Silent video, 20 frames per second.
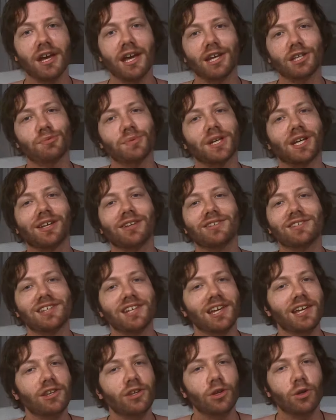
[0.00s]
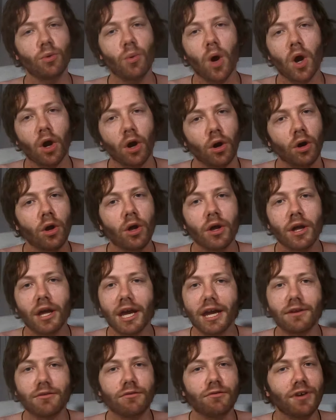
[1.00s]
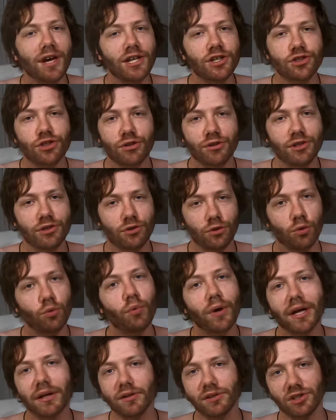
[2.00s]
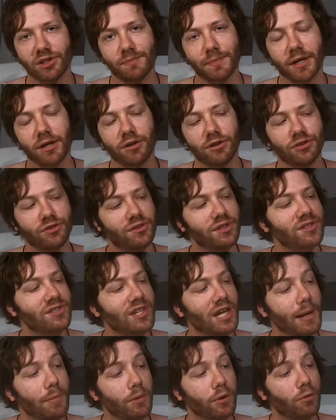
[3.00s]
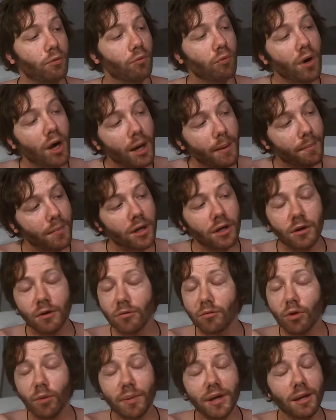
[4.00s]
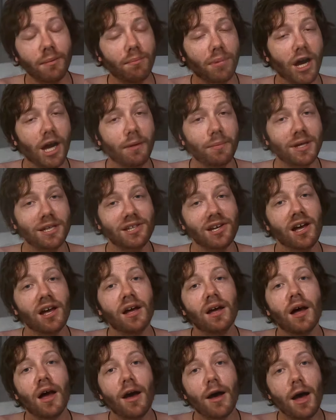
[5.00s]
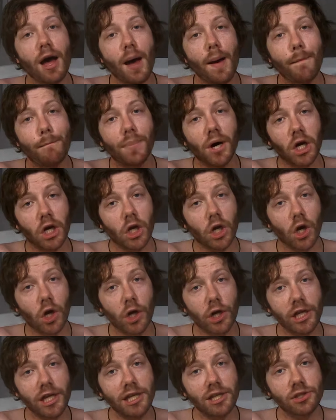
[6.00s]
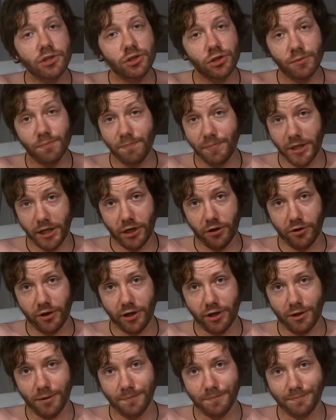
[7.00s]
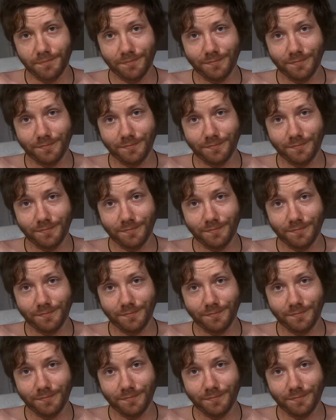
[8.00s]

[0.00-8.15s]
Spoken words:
And as we continue our adventure into Wells spirits, this time with rum, we'll be imbibing Bacardi Superior.